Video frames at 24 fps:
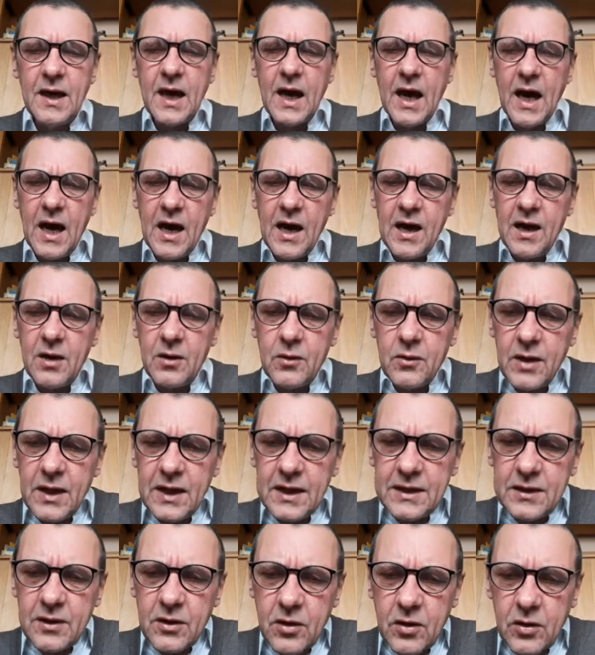I'll
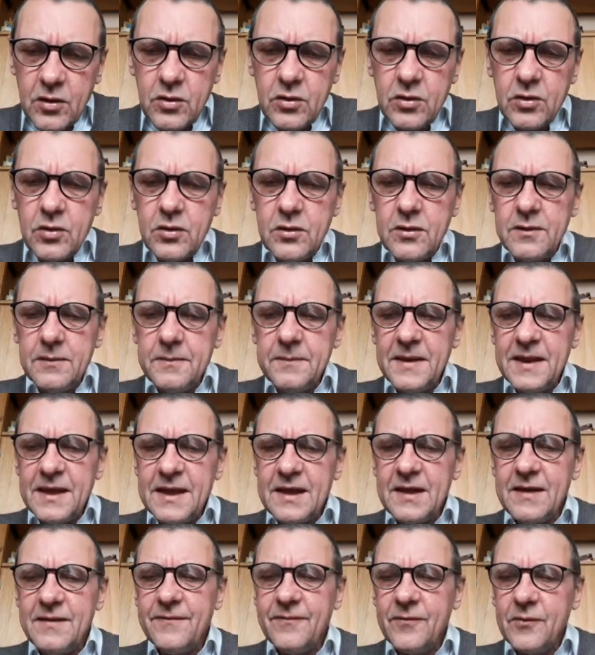write home
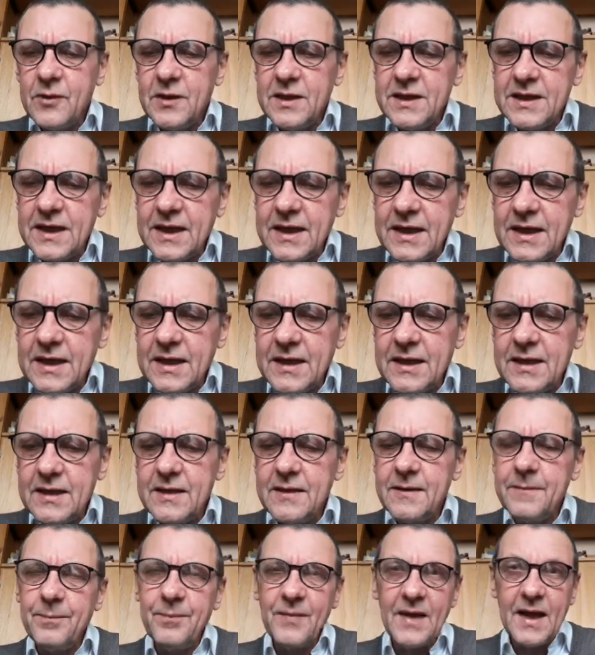every
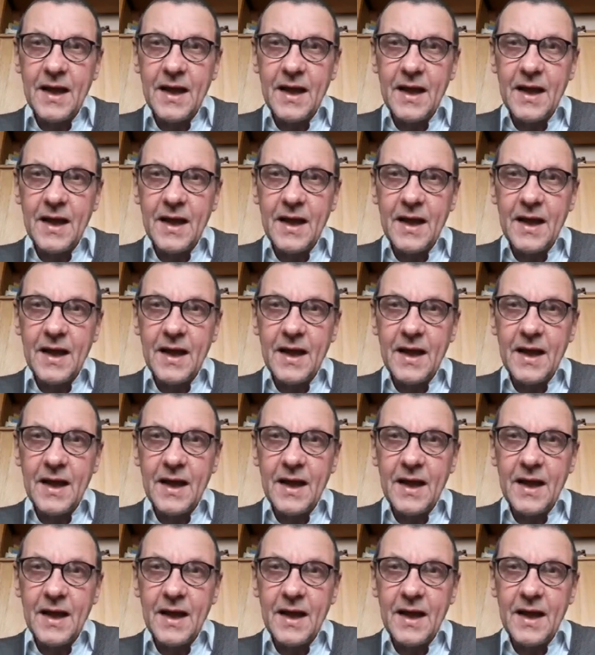day,